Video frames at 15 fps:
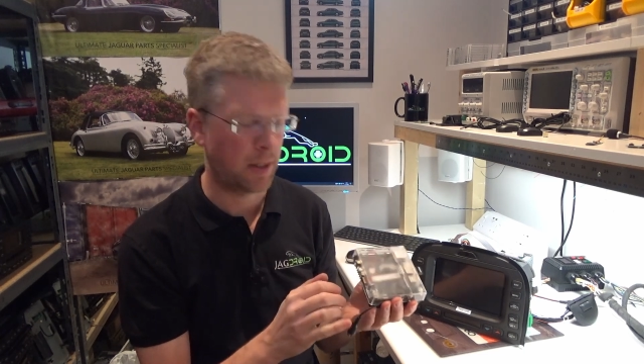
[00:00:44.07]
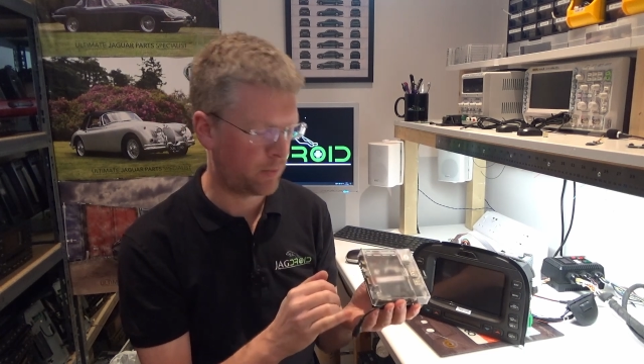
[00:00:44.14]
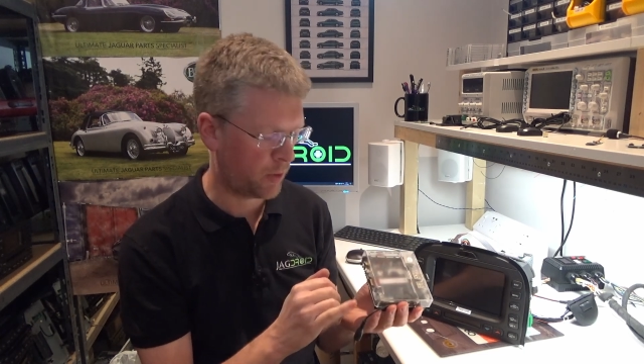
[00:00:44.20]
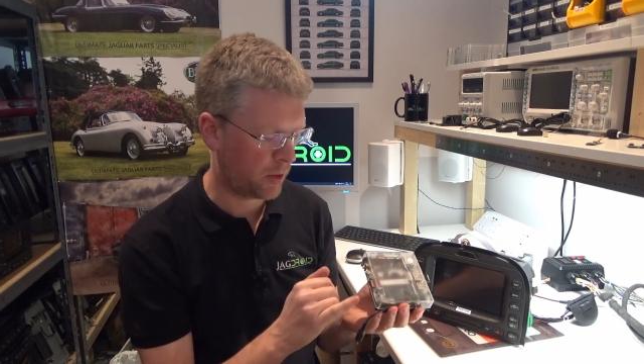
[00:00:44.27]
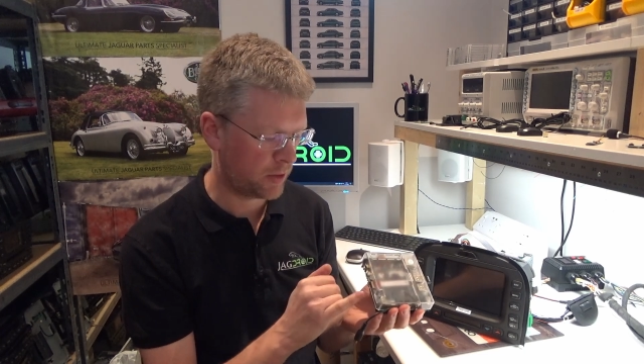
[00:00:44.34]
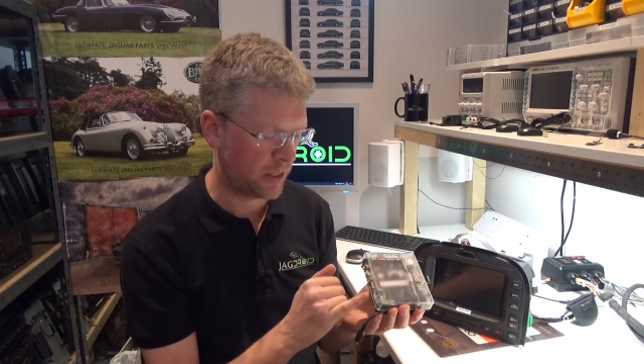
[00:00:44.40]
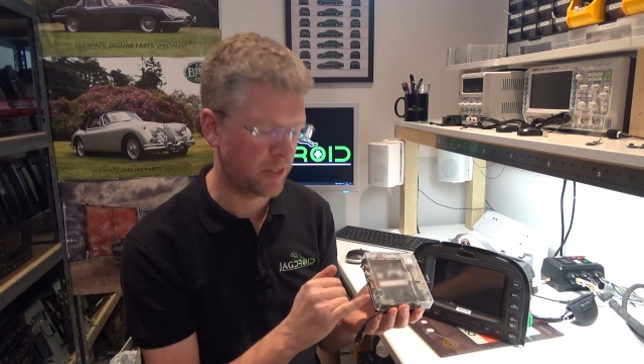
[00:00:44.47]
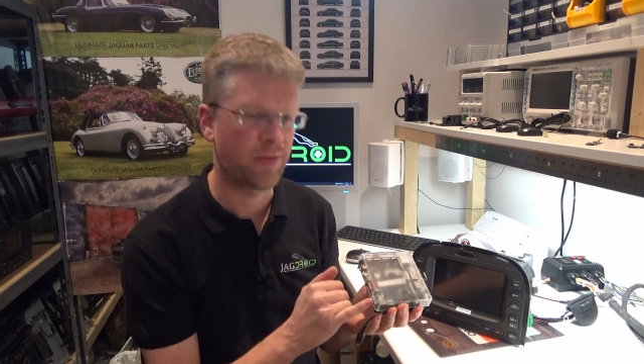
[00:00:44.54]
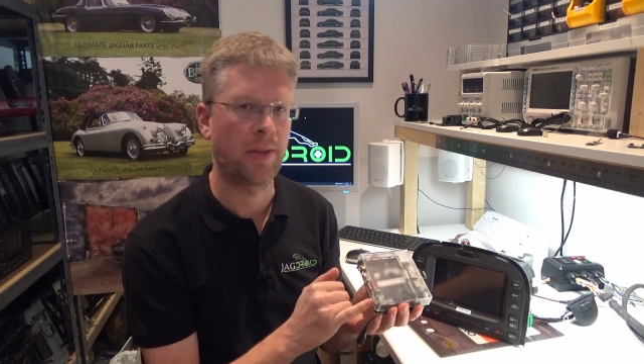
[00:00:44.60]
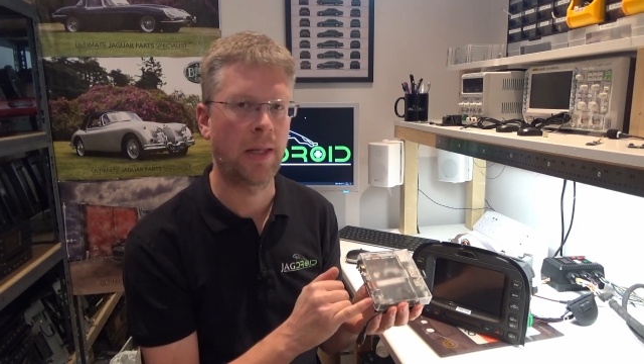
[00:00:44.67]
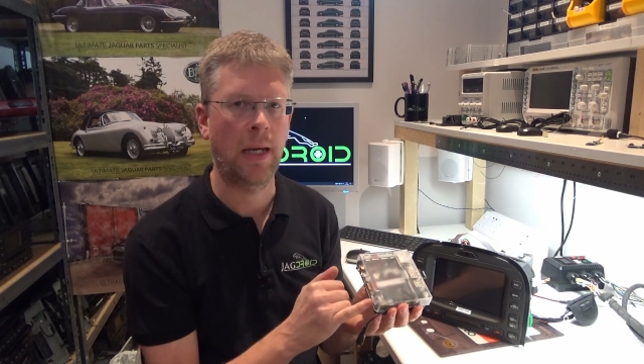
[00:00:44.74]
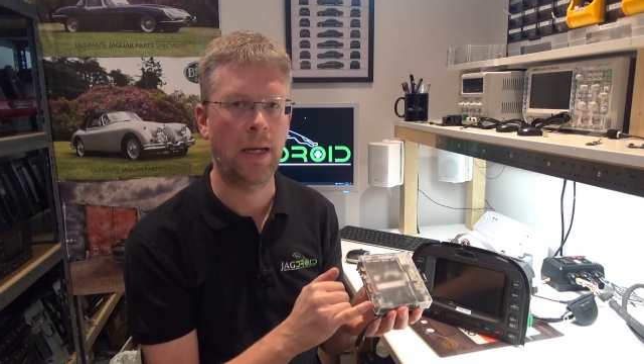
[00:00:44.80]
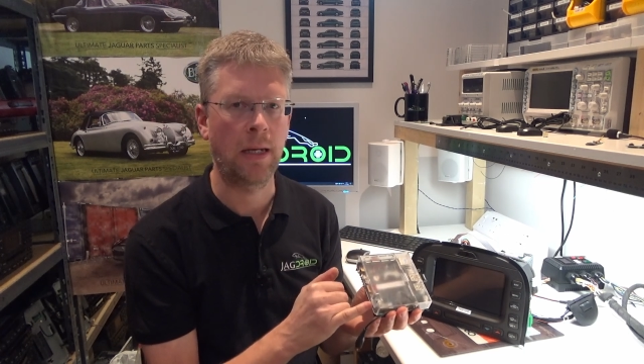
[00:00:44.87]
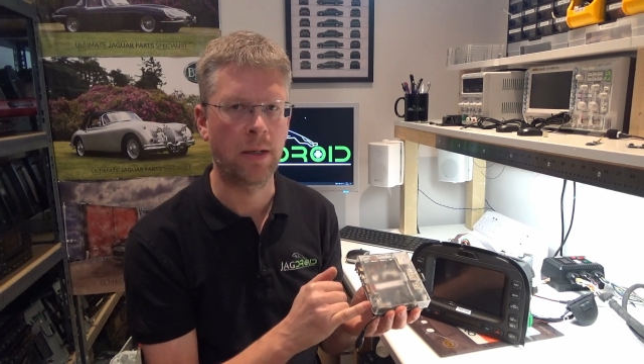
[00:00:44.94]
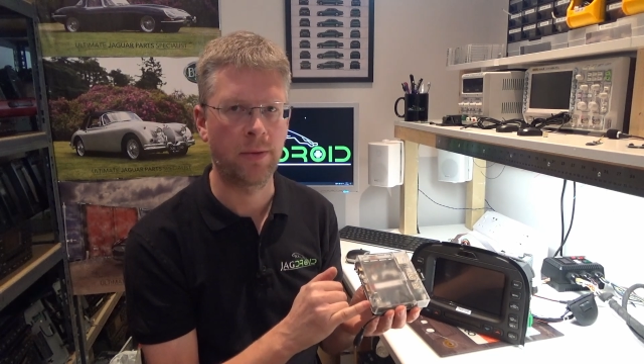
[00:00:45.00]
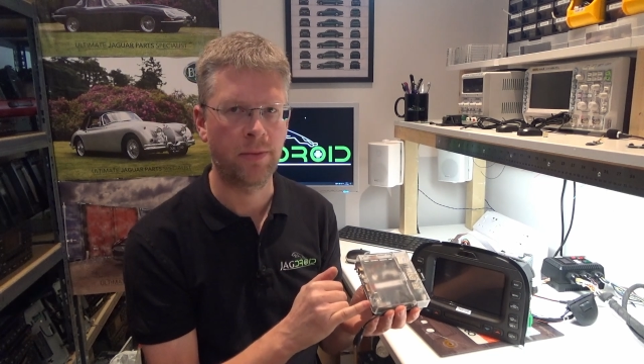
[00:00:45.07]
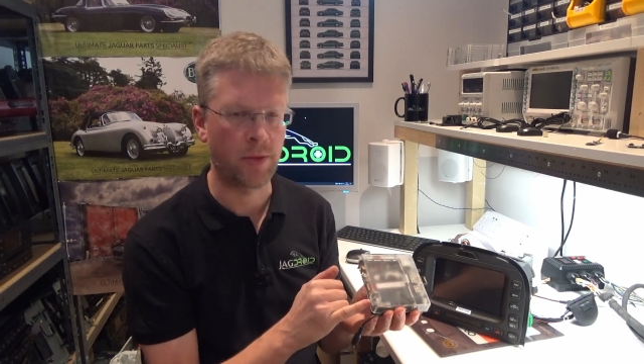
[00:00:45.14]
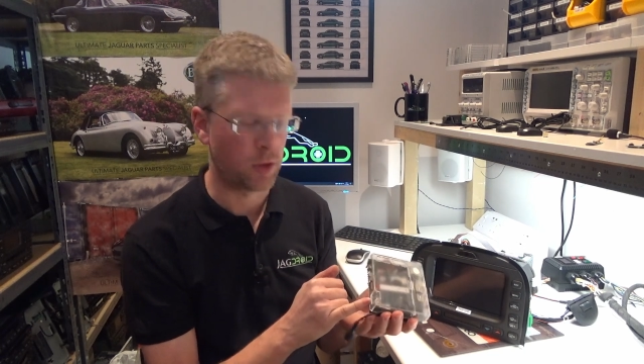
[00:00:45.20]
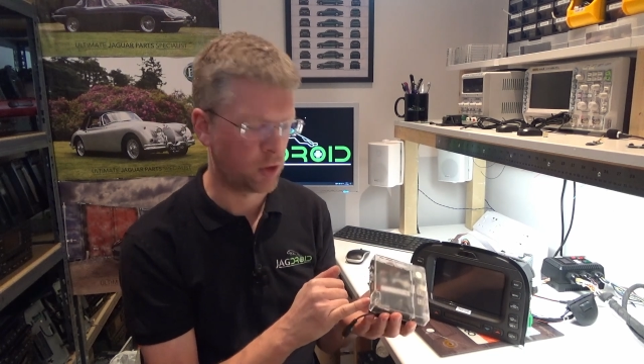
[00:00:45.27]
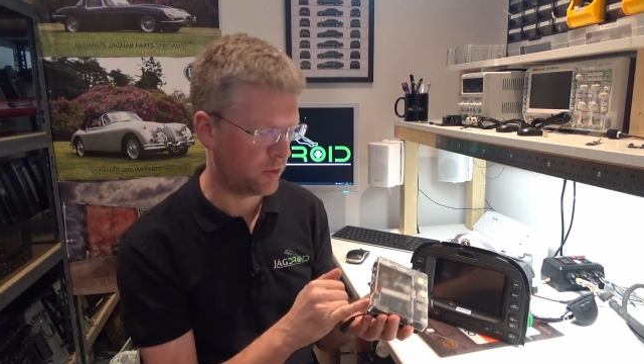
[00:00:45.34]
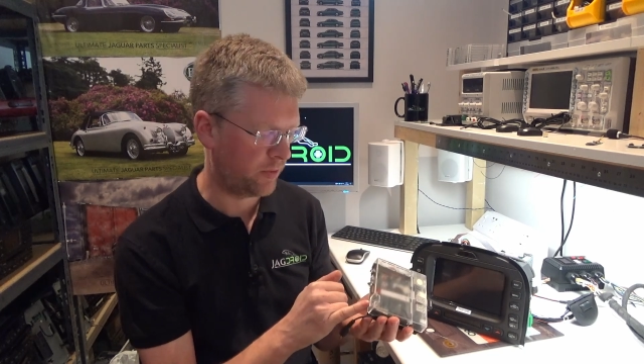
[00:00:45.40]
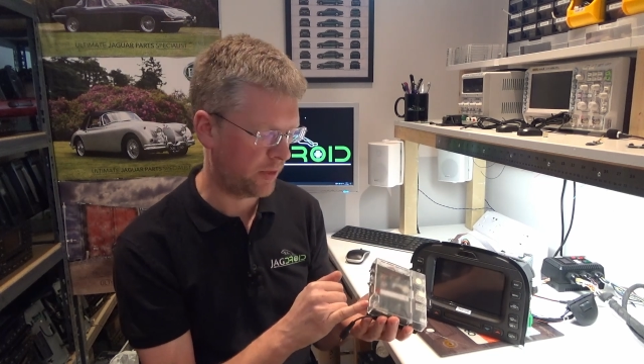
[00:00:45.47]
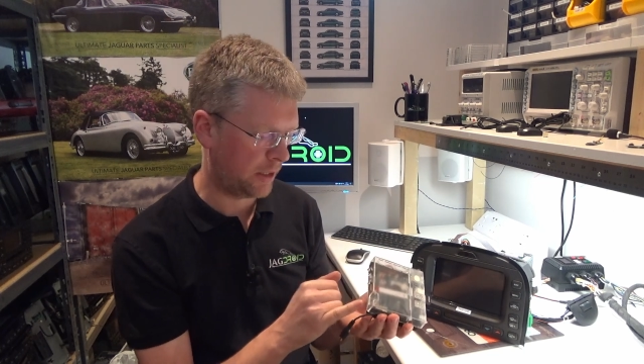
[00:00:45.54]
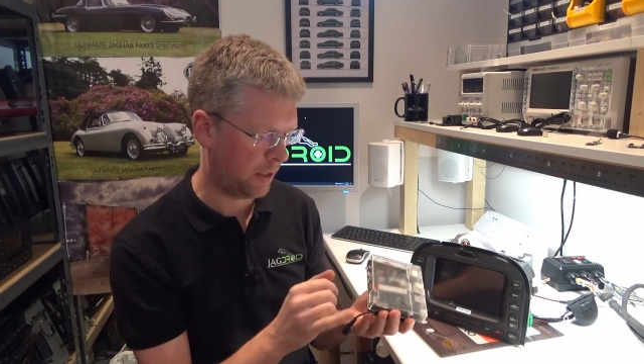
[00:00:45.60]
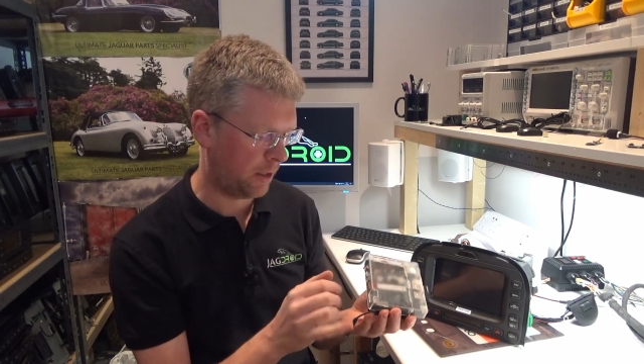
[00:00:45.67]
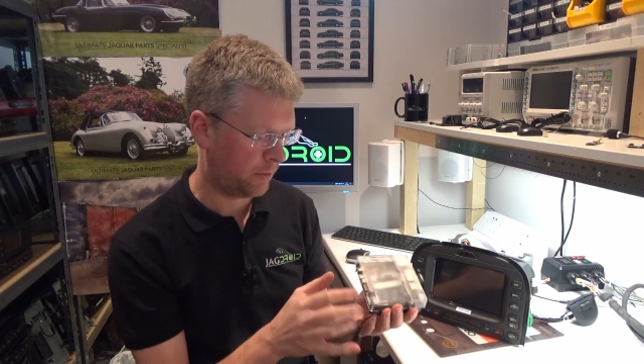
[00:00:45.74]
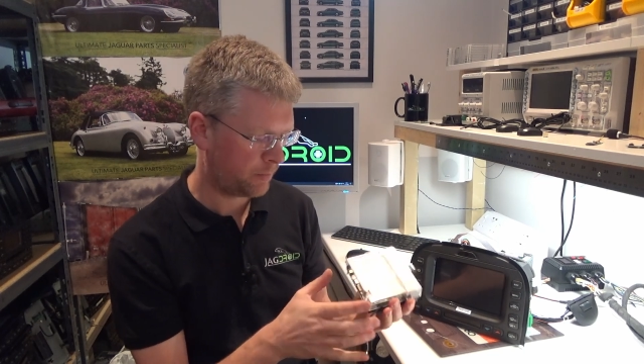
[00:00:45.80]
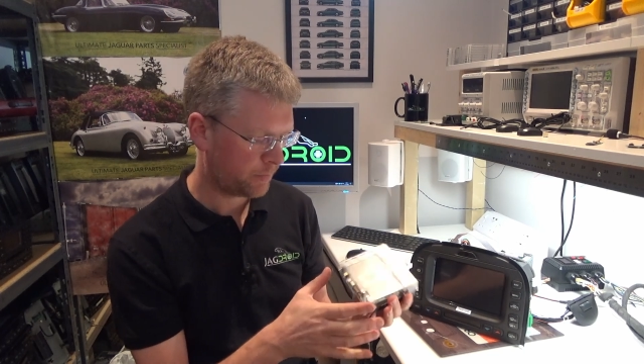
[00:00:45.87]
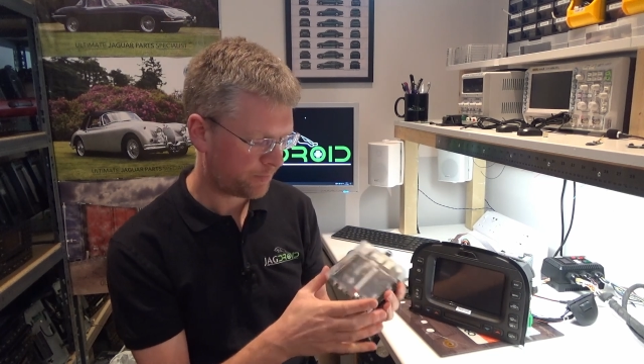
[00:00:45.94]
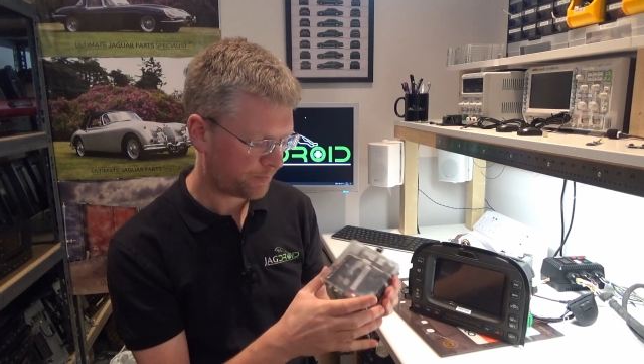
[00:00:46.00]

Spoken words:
the process for that in a future video.